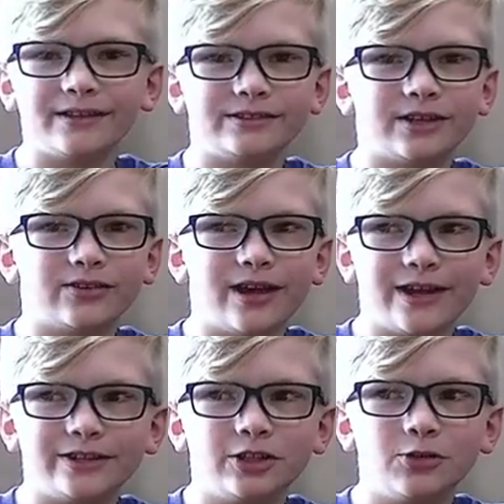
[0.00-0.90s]

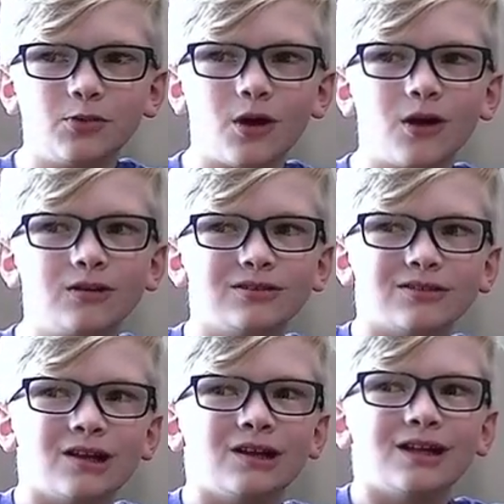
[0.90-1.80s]
donation wall,
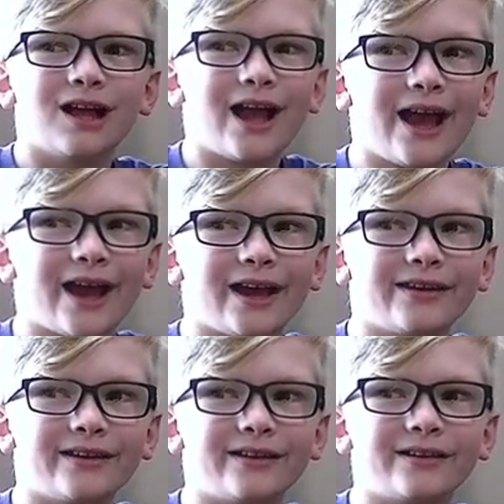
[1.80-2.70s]

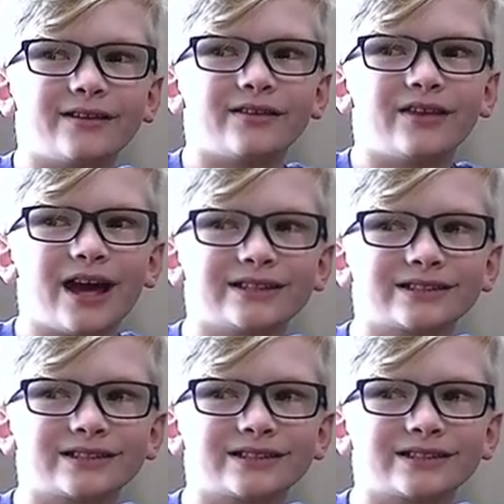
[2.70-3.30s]
and that